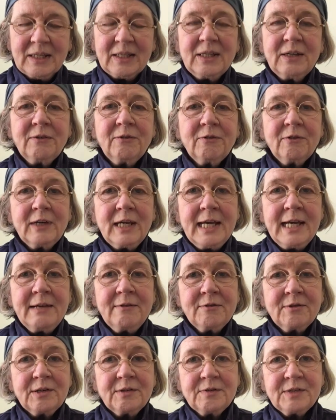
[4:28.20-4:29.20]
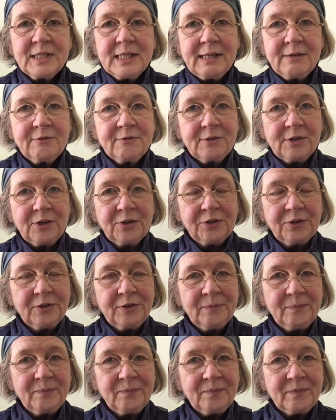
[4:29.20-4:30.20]
The flavour of saffron
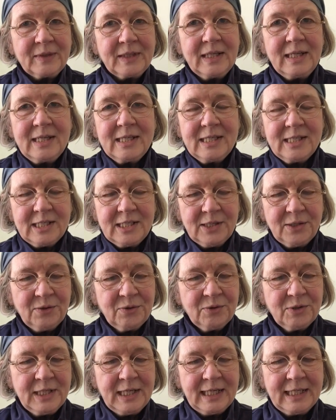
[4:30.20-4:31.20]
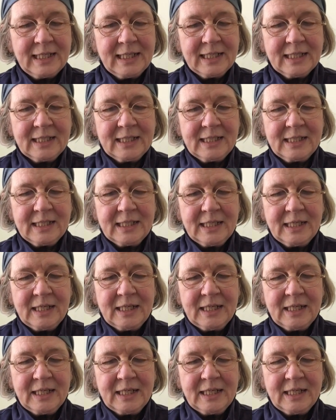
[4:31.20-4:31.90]
is so delicate,